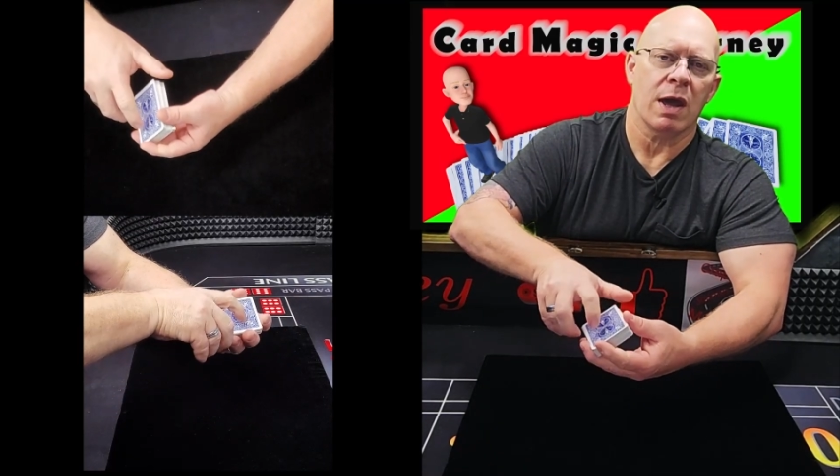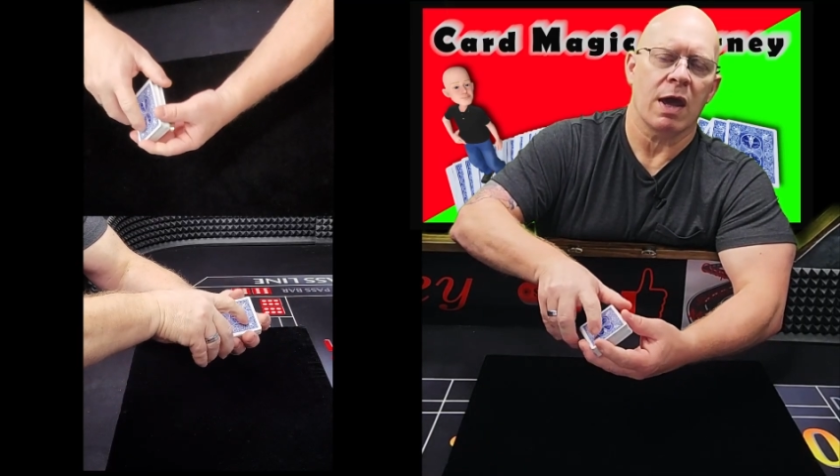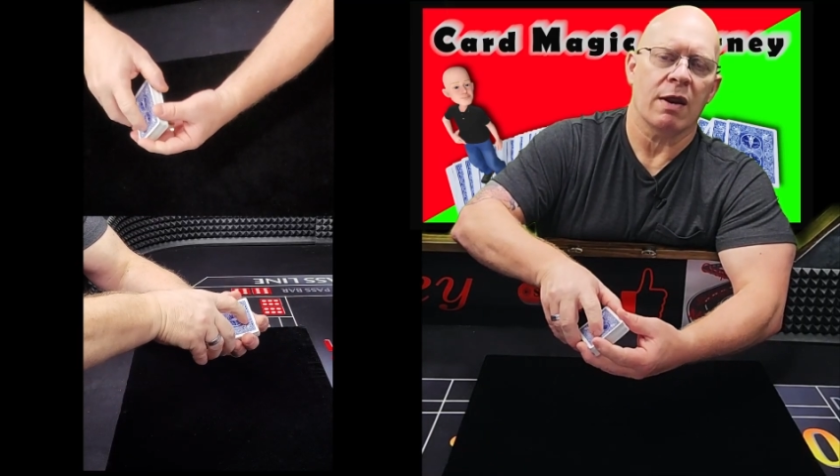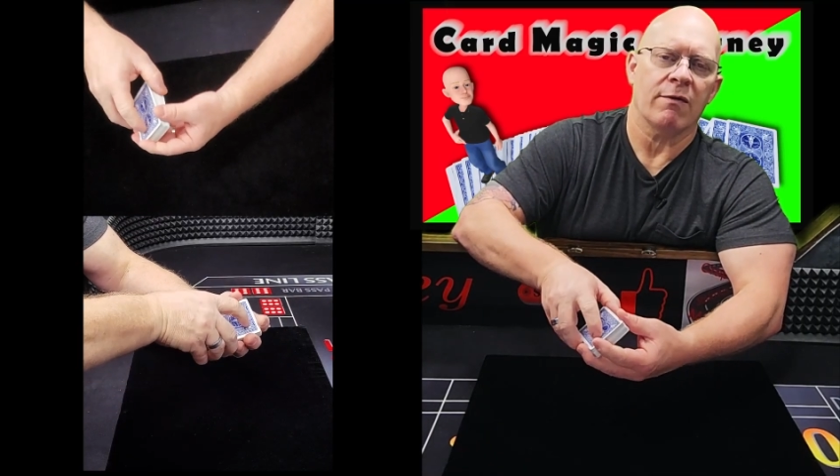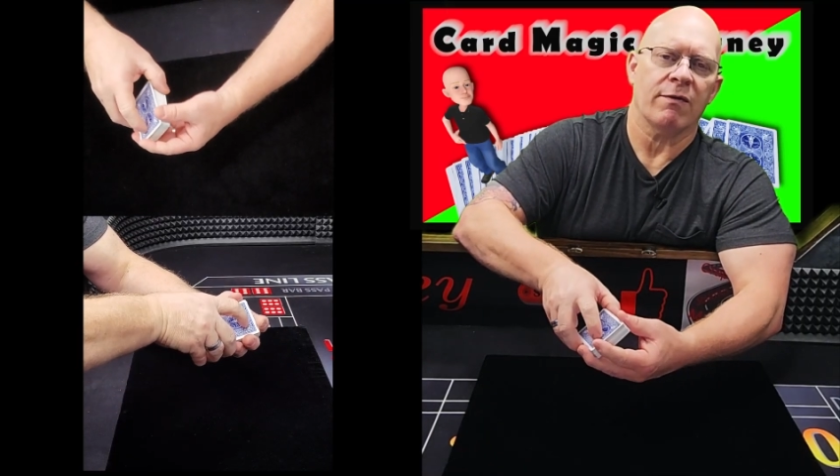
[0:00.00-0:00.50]

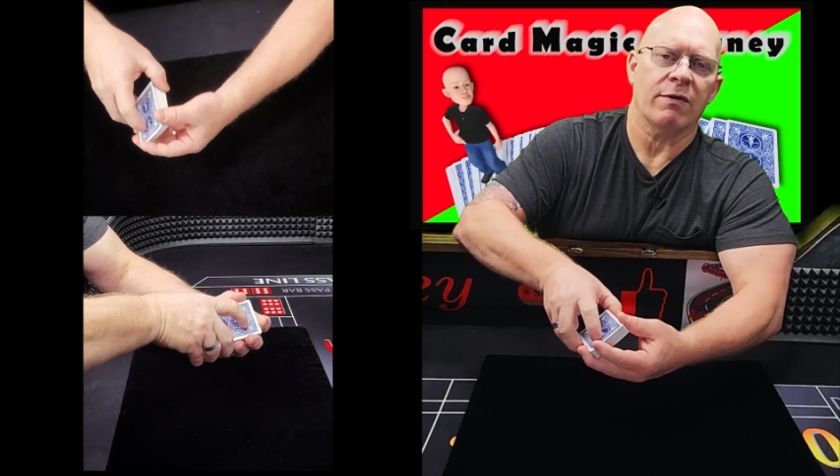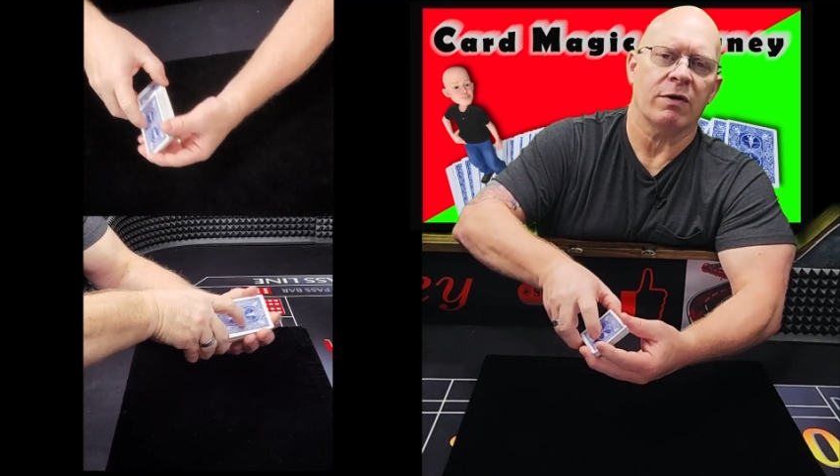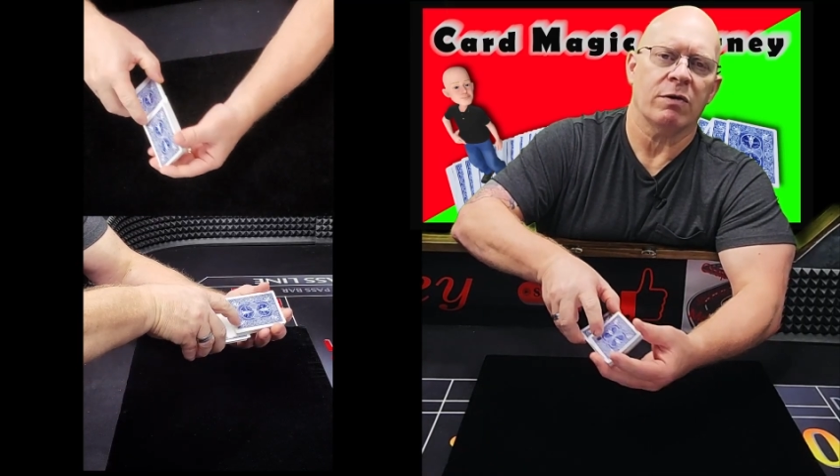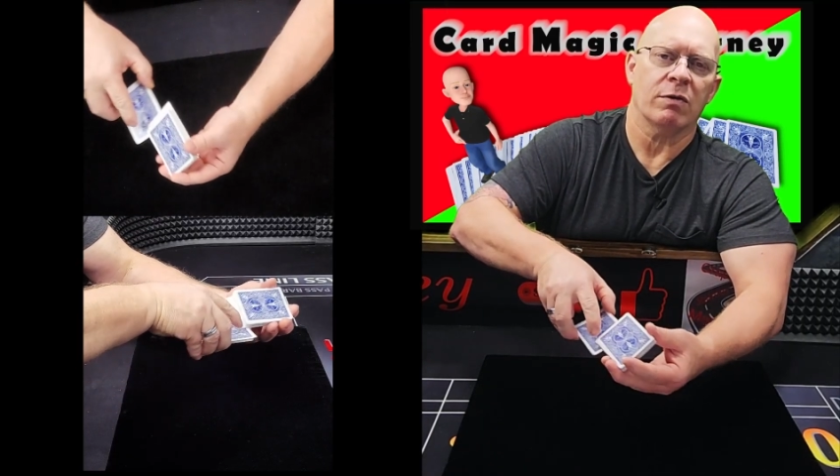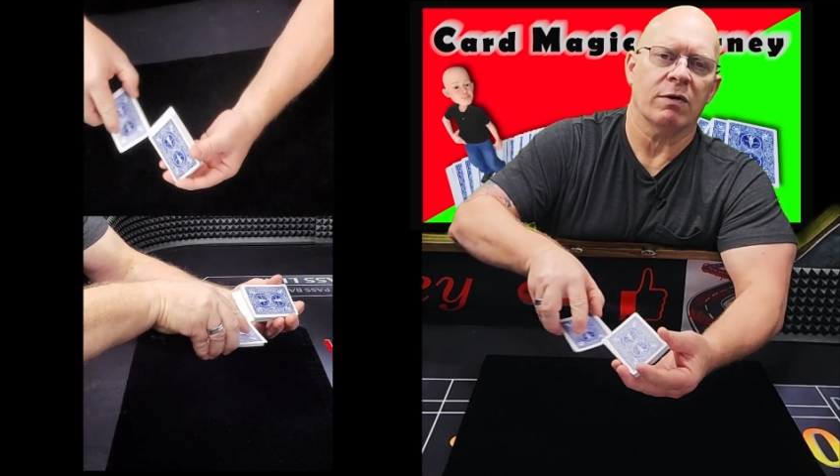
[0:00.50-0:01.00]
and if
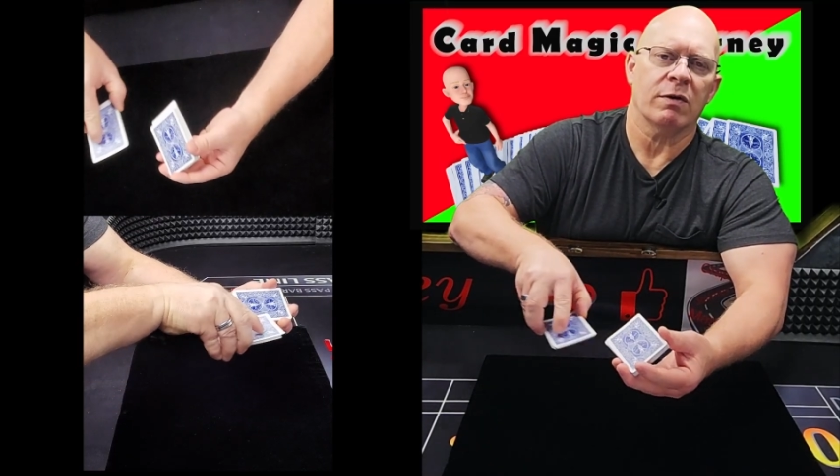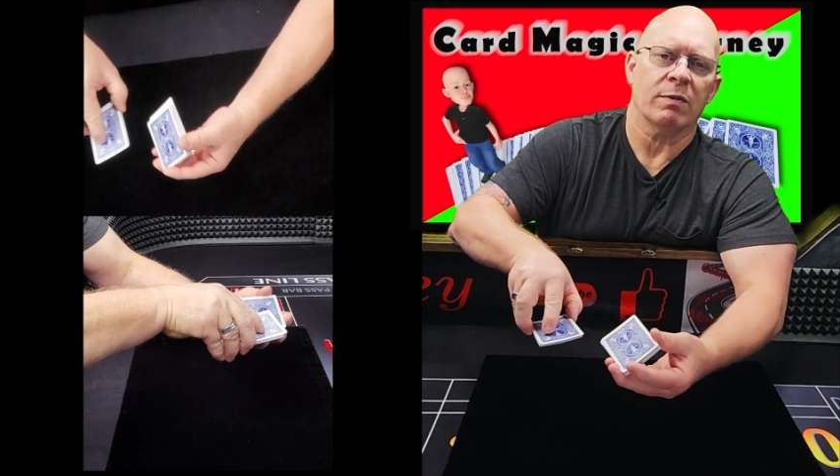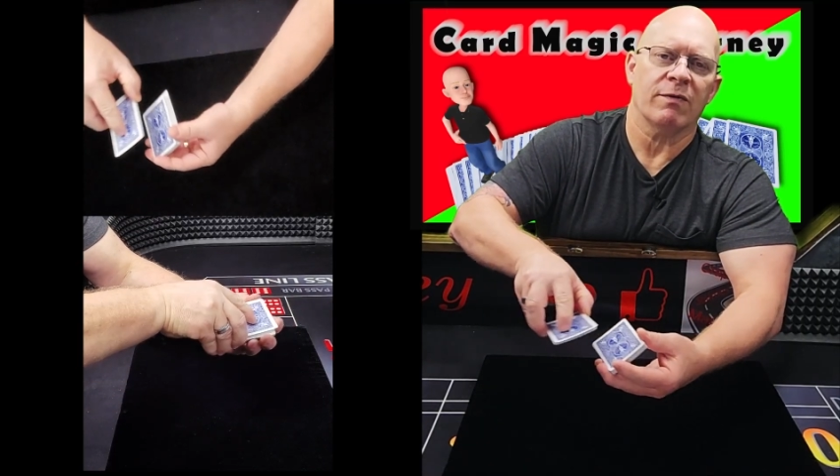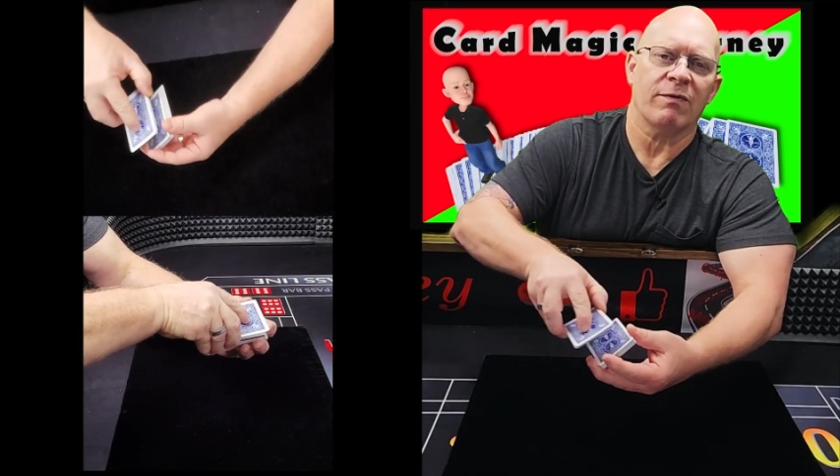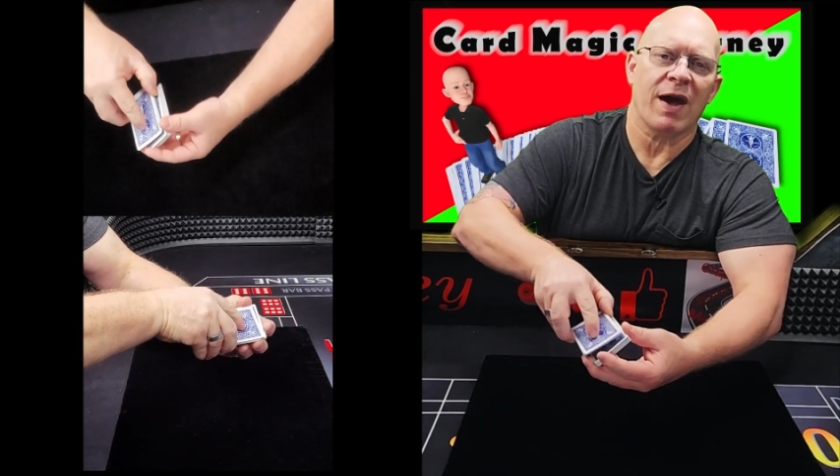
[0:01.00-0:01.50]
you do it a little
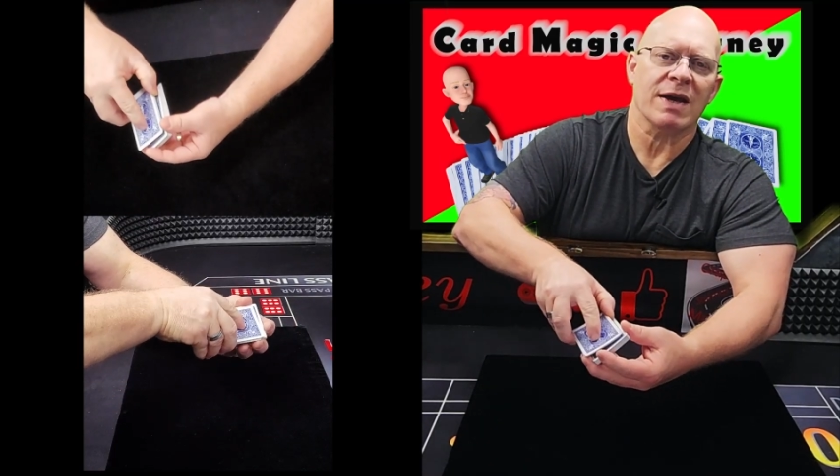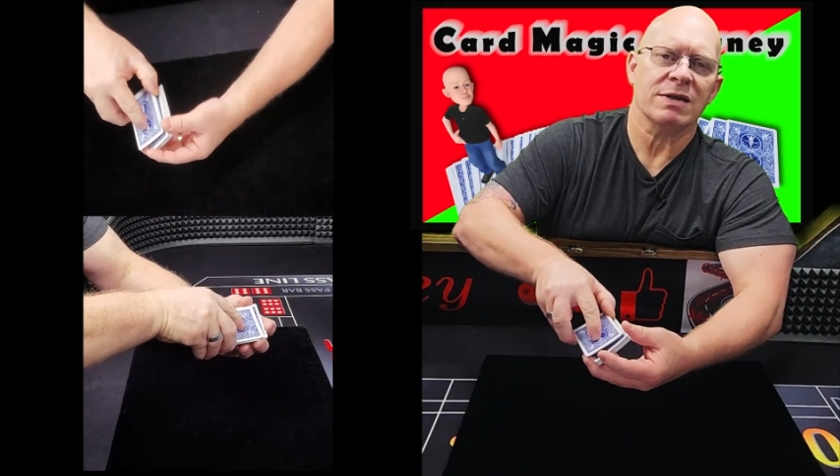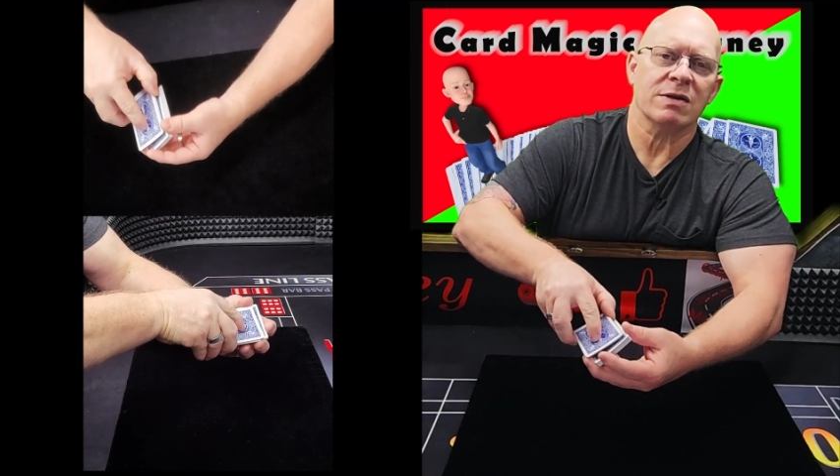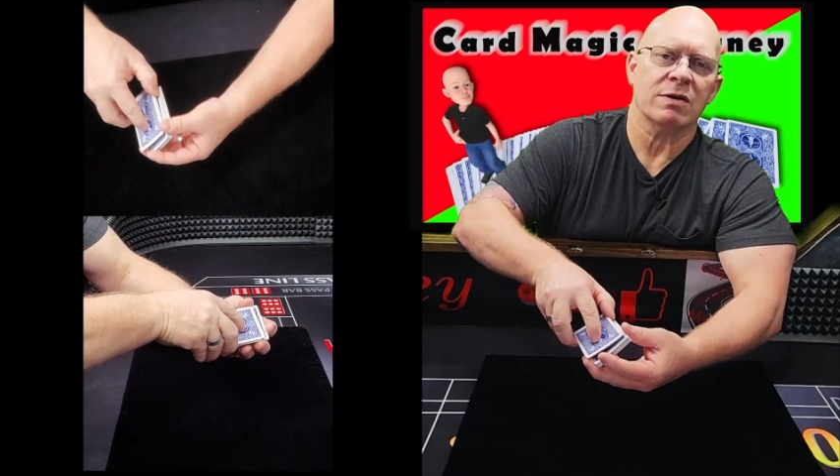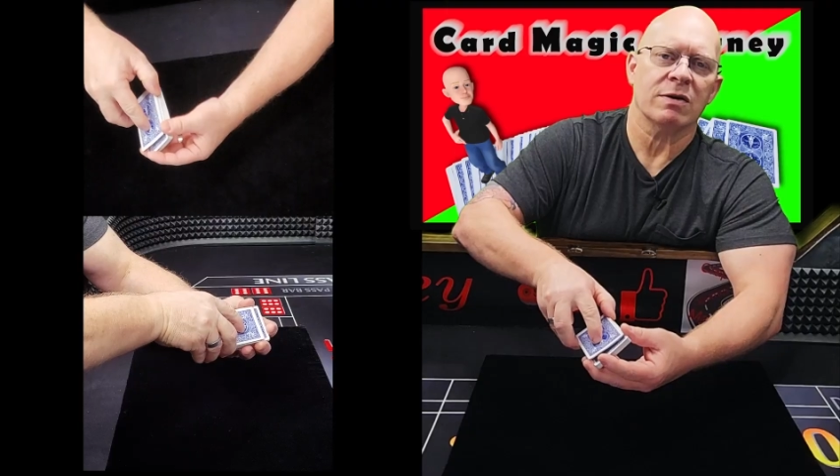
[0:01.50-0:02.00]
bit
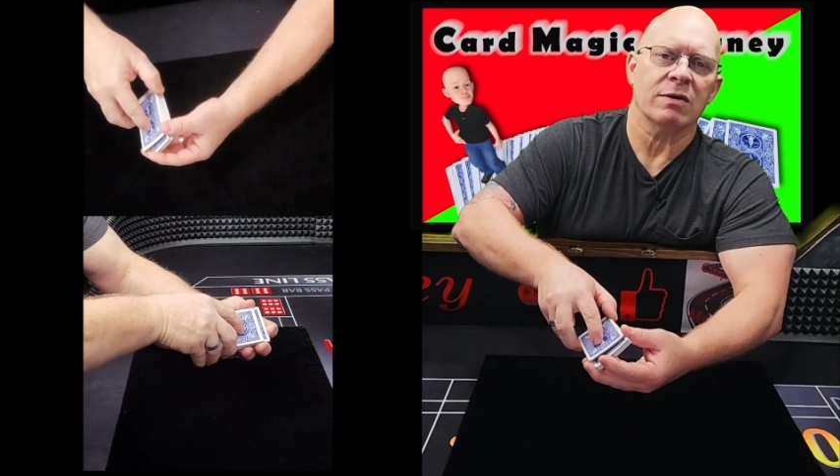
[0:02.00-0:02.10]
faster,